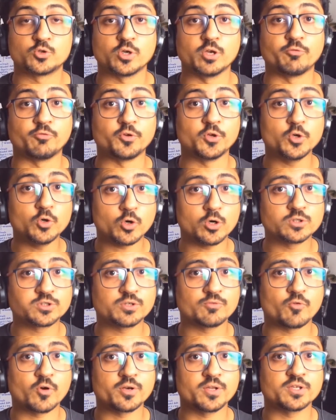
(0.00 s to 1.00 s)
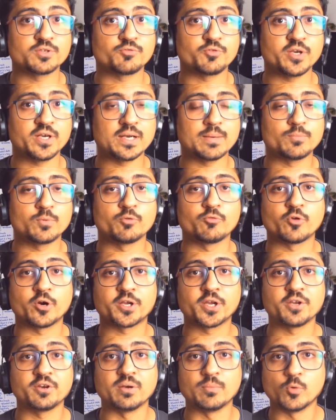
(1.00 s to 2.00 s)
So if you also want this freedom to
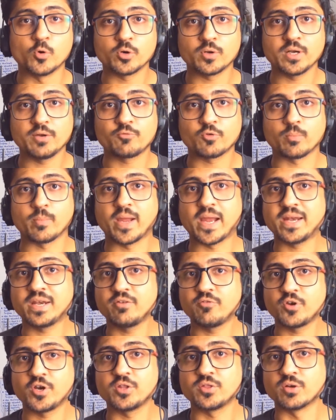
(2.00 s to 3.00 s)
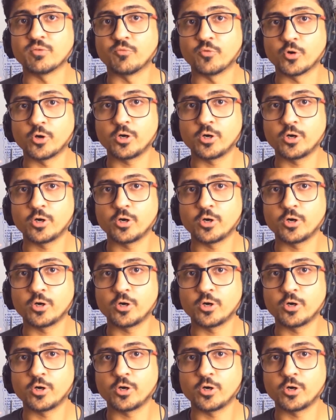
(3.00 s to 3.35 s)
working remotely from anywhere in the